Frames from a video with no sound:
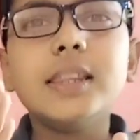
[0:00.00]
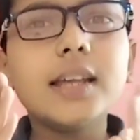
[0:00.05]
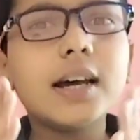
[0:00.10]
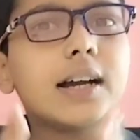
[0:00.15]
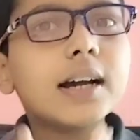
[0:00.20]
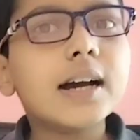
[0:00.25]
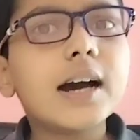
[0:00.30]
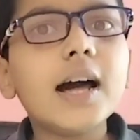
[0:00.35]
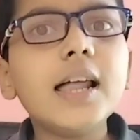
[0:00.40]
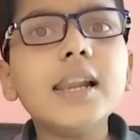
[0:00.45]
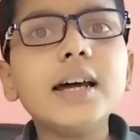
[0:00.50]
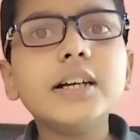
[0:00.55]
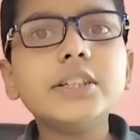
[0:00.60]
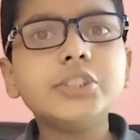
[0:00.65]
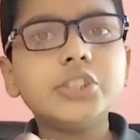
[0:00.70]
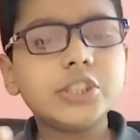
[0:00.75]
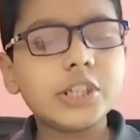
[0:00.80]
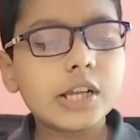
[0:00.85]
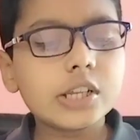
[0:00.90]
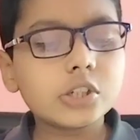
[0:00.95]
the
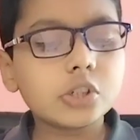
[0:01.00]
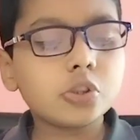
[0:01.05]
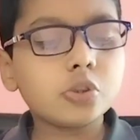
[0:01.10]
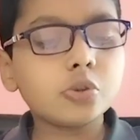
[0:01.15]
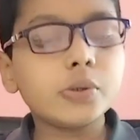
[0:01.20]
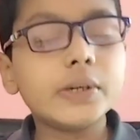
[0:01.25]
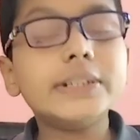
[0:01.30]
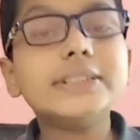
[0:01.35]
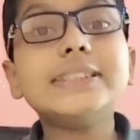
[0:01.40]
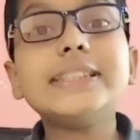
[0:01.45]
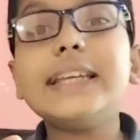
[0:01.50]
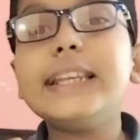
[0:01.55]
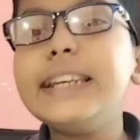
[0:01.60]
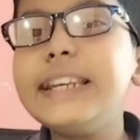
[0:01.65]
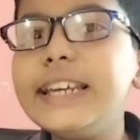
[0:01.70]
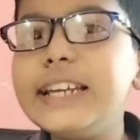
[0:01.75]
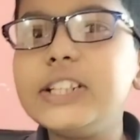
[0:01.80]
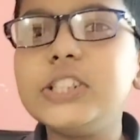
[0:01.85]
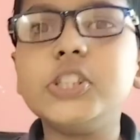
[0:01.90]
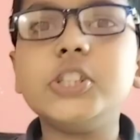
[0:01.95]
color changed to its
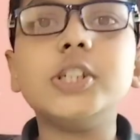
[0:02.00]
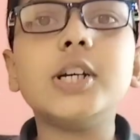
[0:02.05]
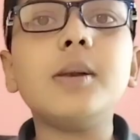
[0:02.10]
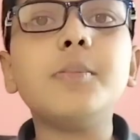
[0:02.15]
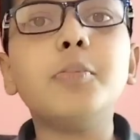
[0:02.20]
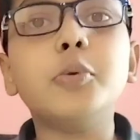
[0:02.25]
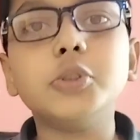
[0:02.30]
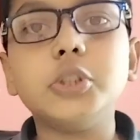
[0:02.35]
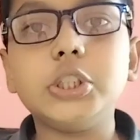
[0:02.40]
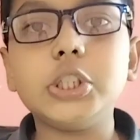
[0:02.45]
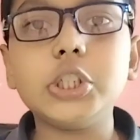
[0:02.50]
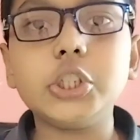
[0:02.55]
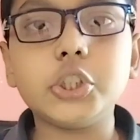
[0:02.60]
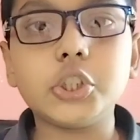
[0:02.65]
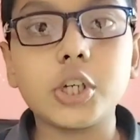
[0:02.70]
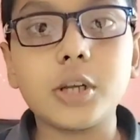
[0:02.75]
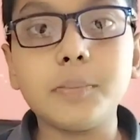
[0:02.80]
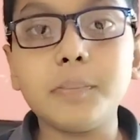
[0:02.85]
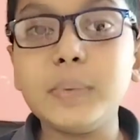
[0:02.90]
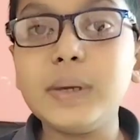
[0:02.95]
initial
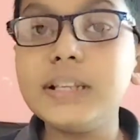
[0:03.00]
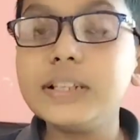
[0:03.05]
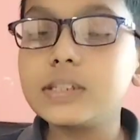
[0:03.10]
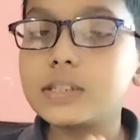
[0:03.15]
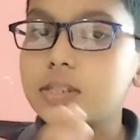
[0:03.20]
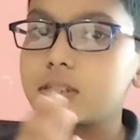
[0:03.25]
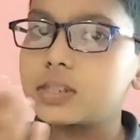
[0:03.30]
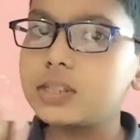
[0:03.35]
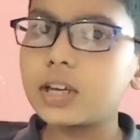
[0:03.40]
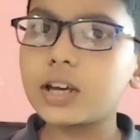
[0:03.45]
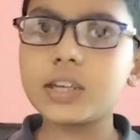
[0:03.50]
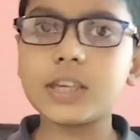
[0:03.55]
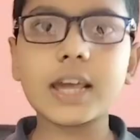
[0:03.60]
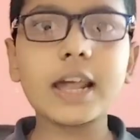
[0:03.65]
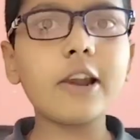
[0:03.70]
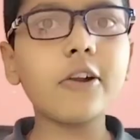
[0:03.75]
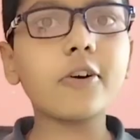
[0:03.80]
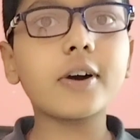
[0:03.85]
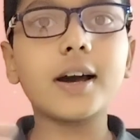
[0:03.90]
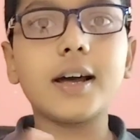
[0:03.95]
position, means the
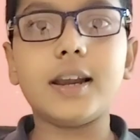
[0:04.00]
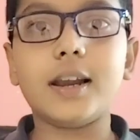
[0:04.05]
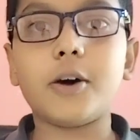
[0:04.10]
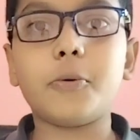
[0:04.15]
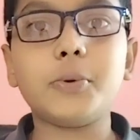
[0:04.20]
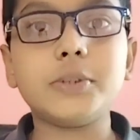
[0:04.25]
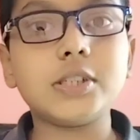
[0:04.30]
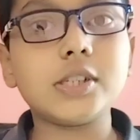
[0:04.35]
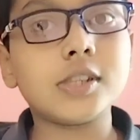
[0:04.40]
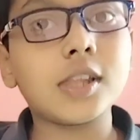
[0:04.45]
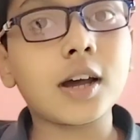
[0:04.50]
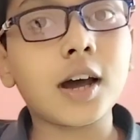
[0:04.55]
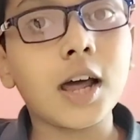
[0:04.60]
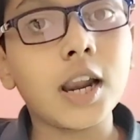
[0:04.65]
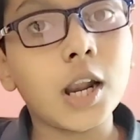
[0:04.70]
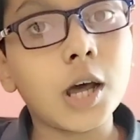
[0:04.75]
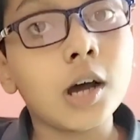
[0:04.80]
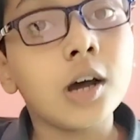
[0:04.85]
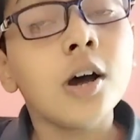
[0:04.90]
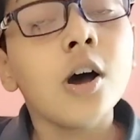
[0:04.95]
yellow color, which is the
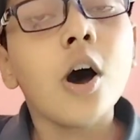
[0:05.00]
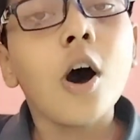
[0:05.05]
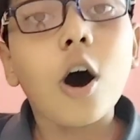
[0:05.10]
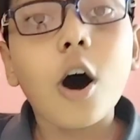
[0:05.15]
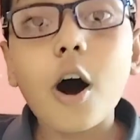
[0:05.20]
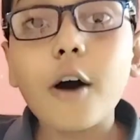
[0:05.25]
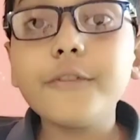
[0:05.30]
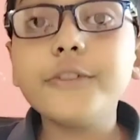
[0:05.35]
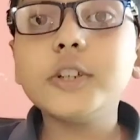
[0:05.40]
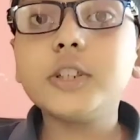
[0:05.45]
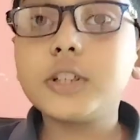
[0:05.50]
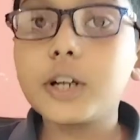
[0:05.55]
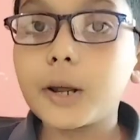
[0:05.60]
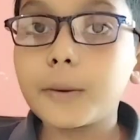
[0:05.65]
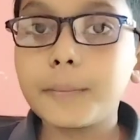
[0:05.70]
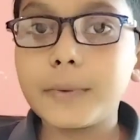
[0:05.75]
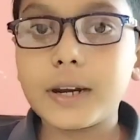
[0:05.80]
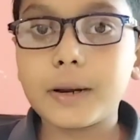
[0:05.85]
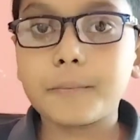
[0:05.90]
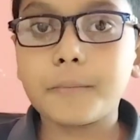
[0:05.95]
color of the
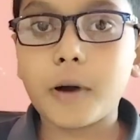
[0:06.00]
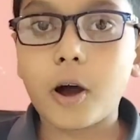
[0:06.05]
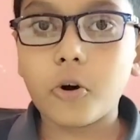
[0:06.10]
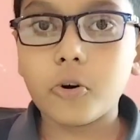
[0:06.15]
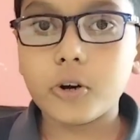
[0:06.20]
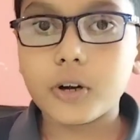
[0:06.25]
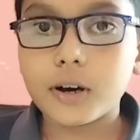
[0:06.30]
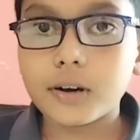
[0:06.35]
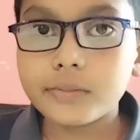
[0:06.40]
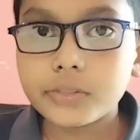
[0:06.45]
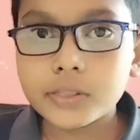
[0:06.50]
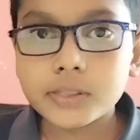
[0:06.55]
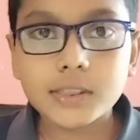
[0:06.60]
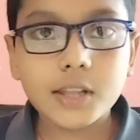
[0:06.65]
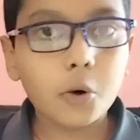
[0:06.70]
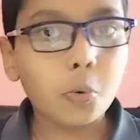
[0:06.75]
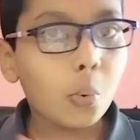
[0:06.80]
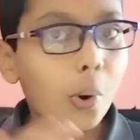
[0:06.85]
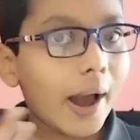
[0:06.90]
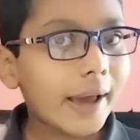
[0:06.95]
turmeric powder.
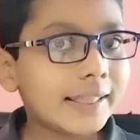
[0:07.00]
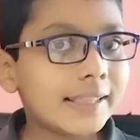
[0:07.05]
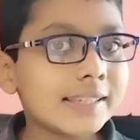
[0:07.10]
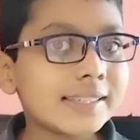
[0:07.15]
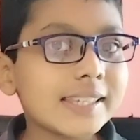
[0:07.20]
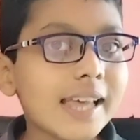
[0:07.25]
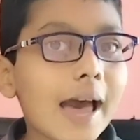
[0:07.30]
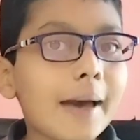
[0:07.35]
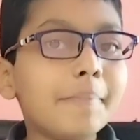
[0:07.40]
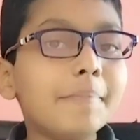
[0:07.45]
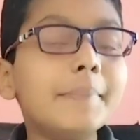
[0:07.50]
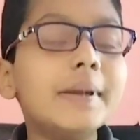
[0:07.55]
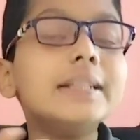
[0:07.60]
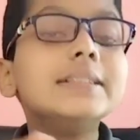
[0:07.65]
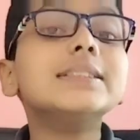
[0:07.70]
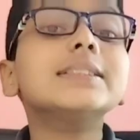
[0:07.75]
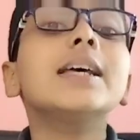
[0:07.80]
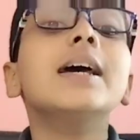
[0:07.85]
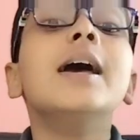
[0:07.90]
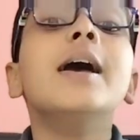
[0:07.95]
Now, why this
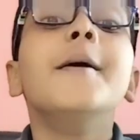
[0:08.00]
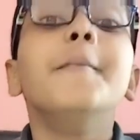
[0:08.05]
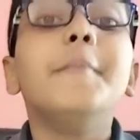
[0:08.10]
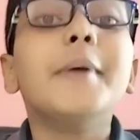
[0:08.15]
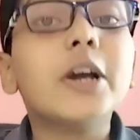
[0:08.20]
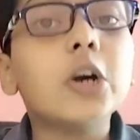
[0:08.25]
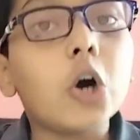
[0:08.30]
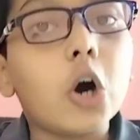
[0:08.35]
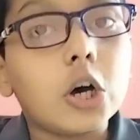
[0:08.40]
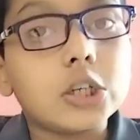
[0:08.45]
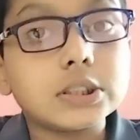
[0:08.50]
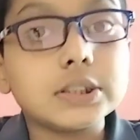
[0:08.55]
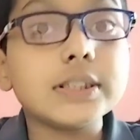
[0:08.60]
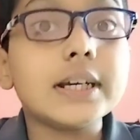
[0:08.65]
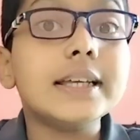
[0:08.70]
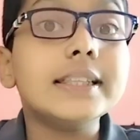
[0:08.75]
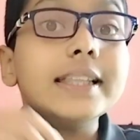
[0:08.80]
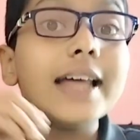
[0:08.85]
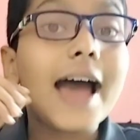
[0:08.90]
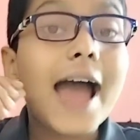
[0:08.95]
happens? Because
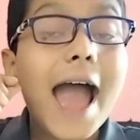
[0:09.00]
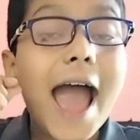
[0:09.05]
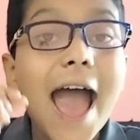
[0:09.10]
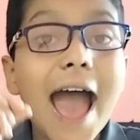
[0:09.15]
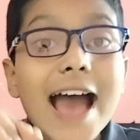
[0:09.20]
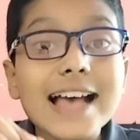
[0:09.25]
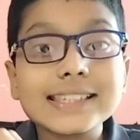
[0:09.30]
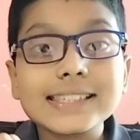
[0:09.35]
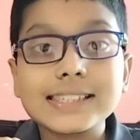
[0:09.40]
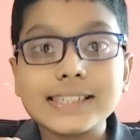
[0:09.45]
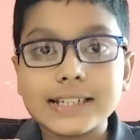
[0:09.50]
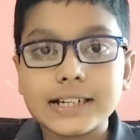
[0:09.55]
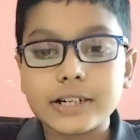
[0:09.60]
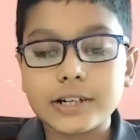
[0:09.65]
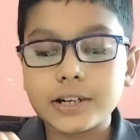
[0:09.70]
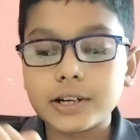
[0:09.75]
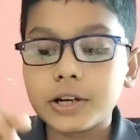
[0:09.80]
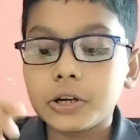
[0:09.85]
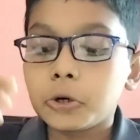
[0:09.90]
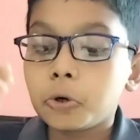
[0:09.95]
the
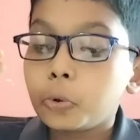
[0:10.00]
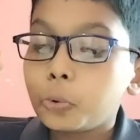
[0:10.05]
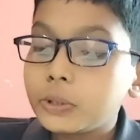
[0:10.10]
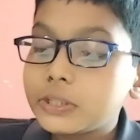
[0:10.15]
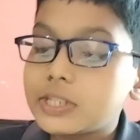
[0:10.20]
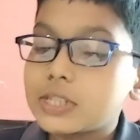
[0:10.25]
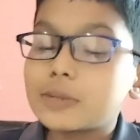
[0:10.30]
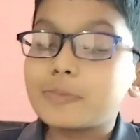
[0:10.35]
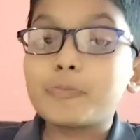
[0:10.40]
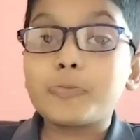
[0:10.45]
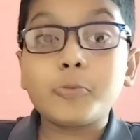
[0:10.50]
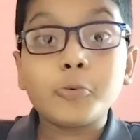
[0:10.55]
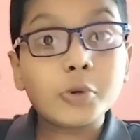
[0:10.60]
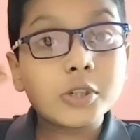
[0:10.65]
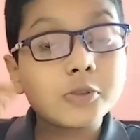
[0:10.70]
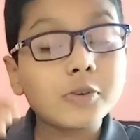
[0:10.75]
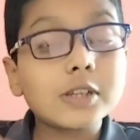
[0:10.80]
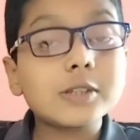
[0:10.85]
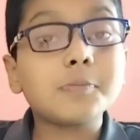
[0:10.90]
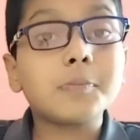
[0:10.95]
acid which
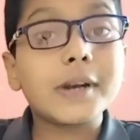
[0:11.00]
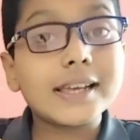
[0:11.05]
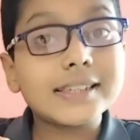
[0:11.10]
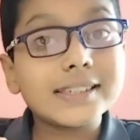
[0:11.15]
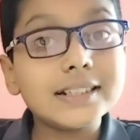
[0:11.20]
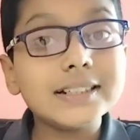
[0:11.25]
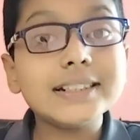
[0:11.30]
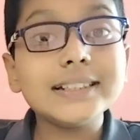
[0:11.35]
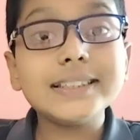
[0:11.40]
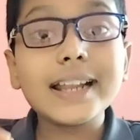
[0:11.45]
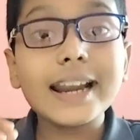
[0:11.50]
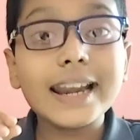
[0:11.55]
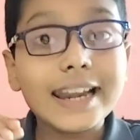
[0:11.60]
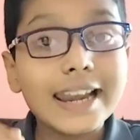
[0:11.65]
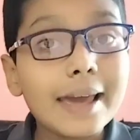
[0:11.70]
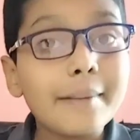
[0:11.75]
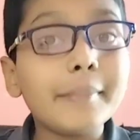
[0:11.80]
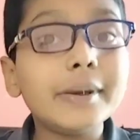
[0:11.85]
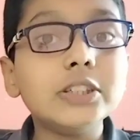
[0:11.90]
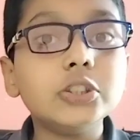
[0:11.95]
was present in
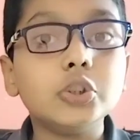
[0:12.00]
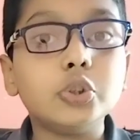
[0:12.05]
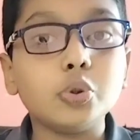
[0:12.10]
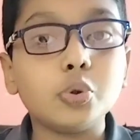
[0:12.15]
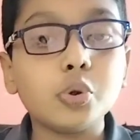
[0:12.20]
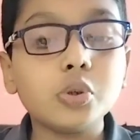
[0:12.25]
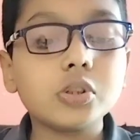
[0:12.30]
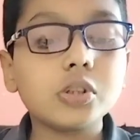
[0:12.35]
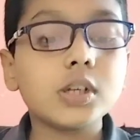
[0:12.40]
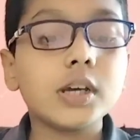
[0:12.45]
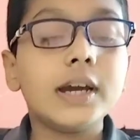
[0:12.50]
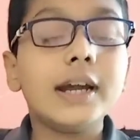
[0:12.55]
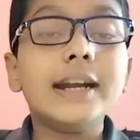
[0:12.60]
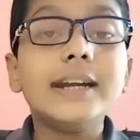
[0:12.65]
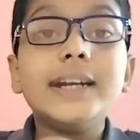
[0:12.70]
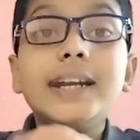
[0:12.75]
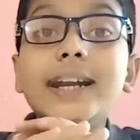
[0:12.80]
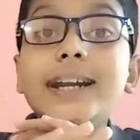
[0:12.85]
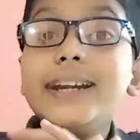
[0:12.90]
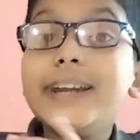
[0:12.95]
the lemon juice
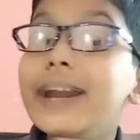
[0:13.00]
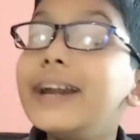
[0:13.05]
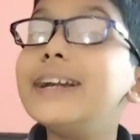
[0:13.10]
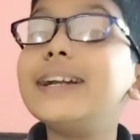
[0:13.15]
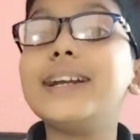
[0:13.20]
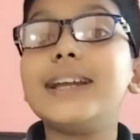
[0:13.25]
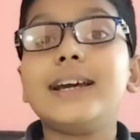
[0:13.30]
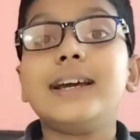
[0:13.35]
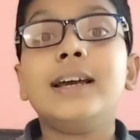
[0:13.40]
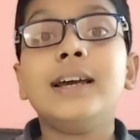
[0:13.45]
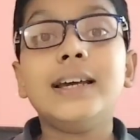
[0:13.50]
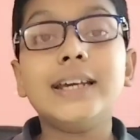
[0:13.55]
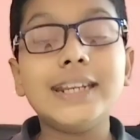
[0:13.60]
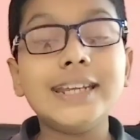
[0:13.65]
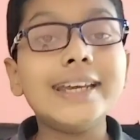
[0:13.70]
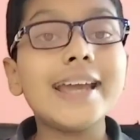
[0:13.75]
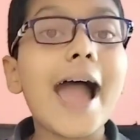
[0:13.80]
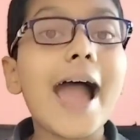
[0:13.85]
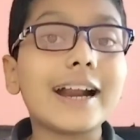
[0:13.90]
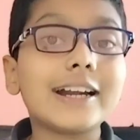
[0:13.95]
didn't
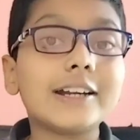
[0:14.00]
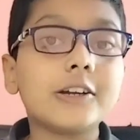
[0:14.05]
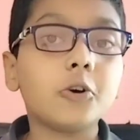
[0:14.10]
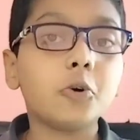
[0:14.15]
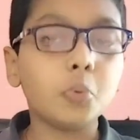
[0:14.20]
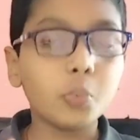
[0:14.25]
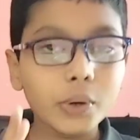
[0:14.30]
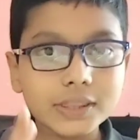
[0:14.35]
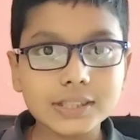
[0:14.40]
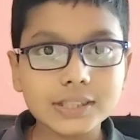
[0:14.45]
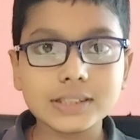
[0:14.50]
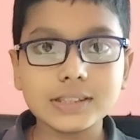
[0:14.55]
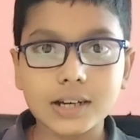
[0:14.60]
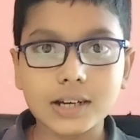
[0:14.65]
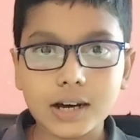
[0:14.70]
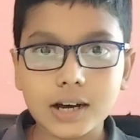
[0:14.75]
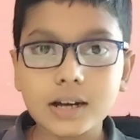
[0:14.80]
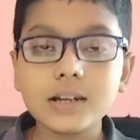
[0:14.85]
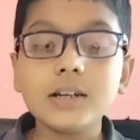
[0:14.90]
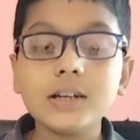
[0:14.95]
react with
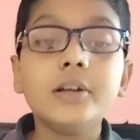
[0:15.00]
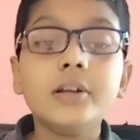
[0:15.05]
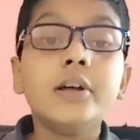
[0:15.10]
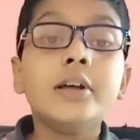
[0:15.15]
the